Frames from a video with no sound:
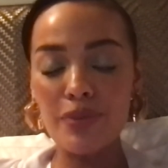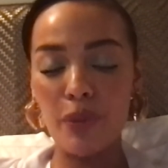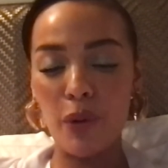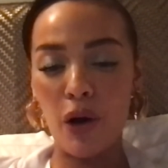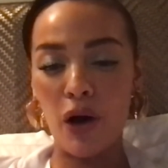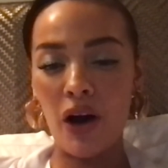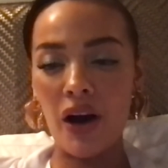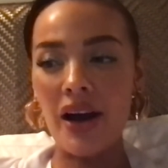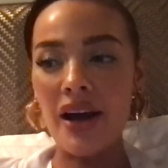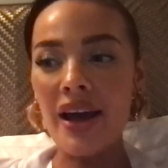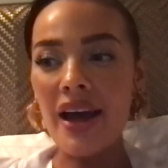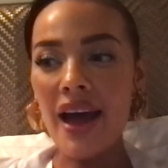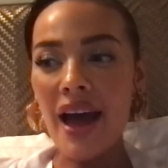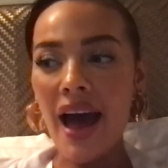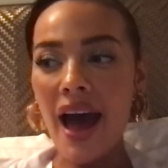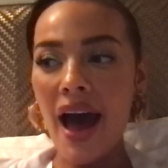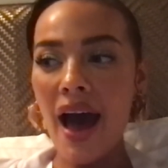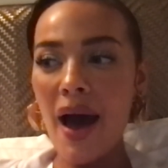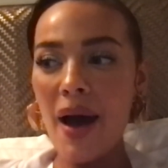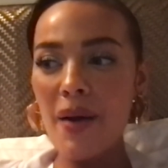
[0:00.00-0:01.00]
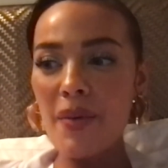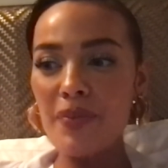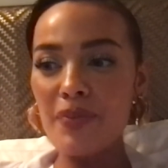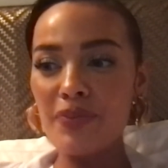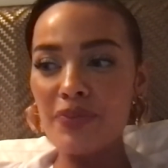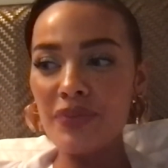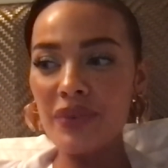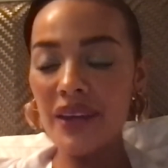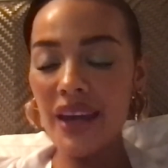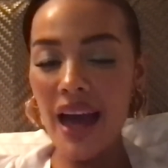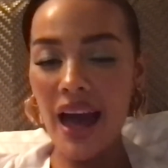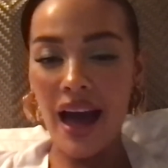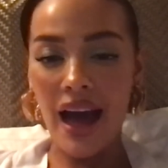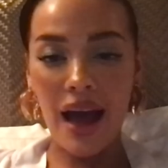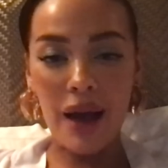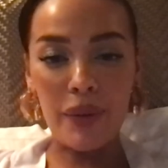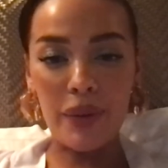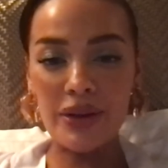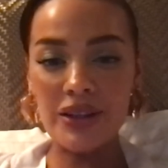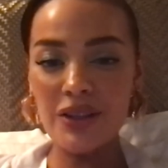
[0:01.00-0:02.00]
But yeah, I
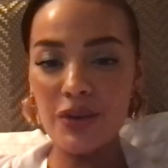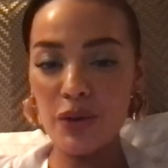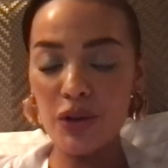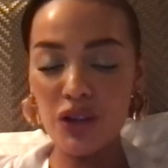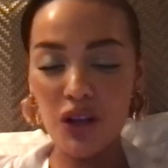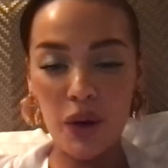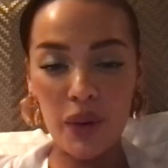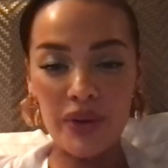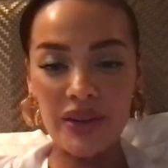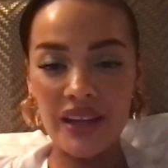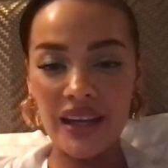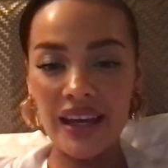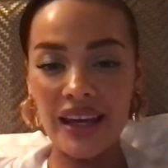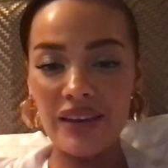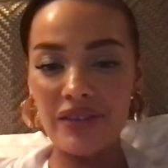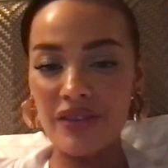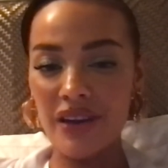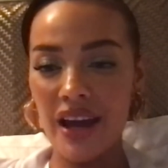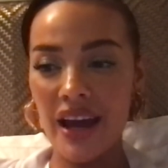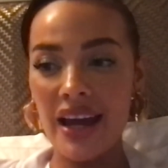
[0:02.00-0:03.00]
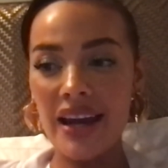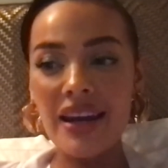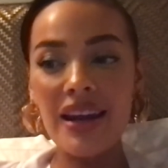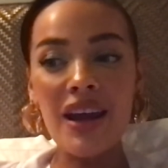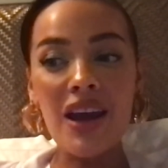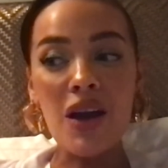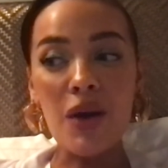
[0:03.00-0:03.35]
went to a show in the evening,